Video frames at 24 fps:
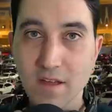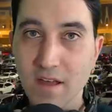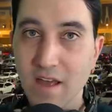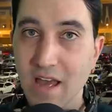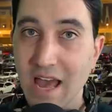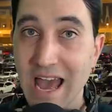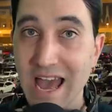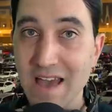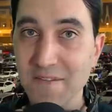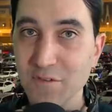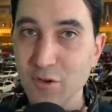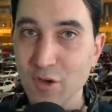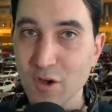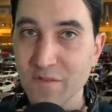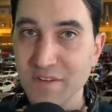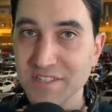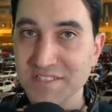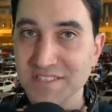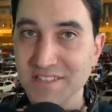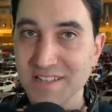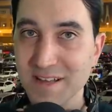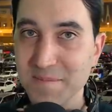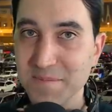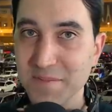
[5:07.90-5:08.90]
Have you ever
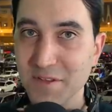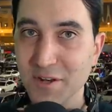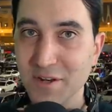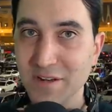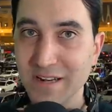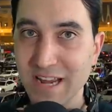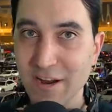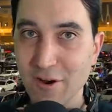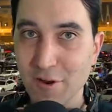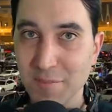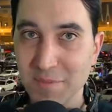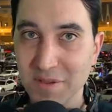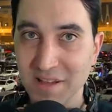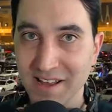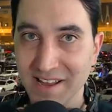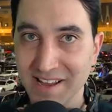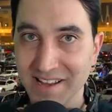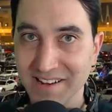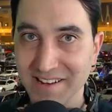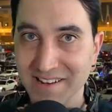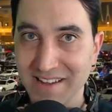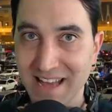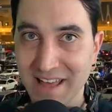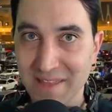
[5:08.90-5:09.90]
slept on an
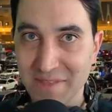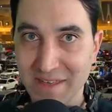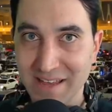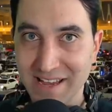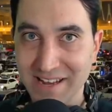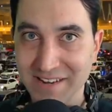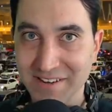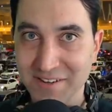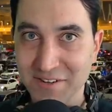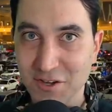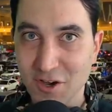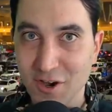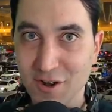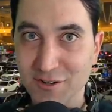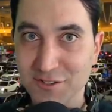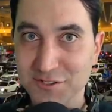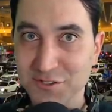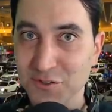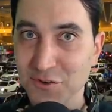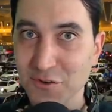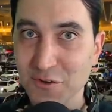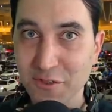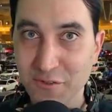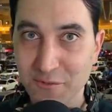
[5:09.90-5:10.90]
aeroplane and then got a
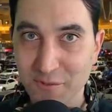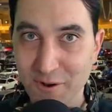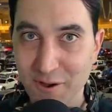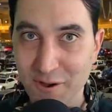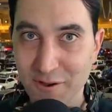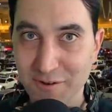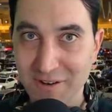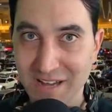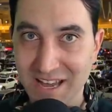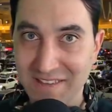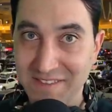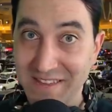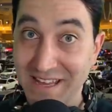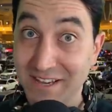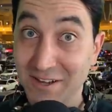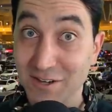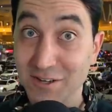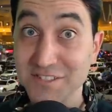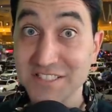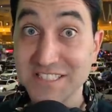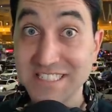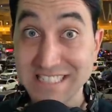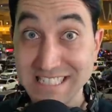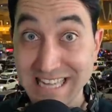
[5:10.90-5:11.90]
sore throat and then
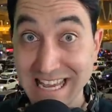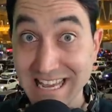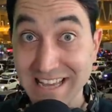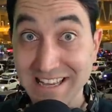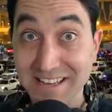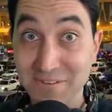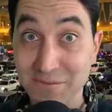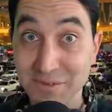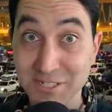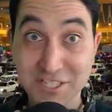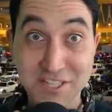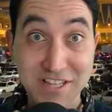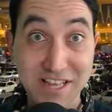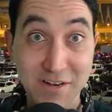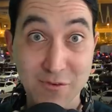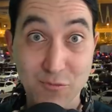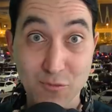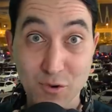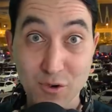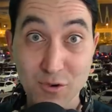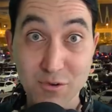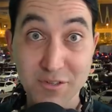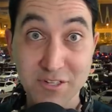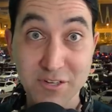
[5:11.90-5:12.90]
got sick, which then
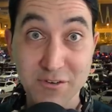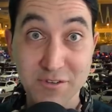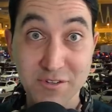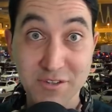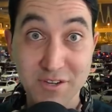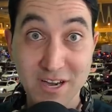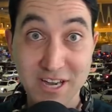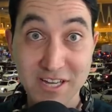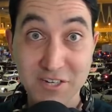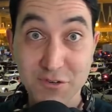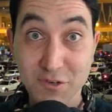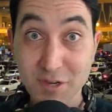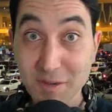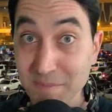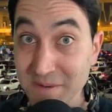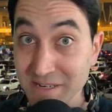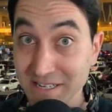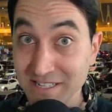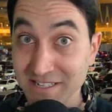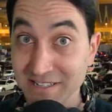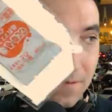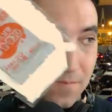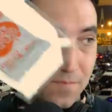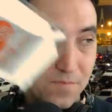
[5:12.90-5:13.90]
ruined your entire trip?
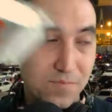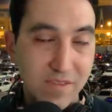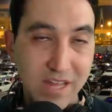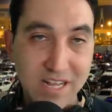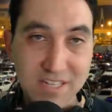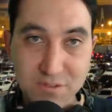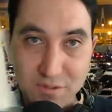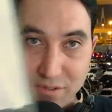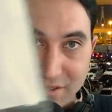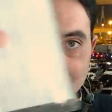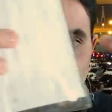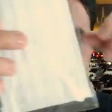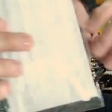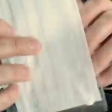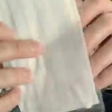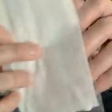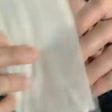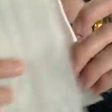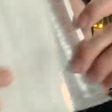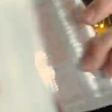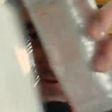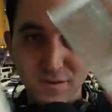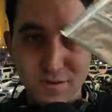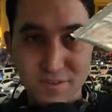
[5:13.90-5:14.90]
That's what this is
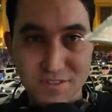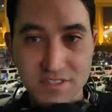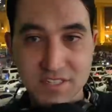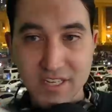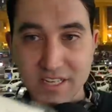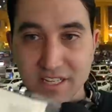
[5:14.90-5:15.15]
for. See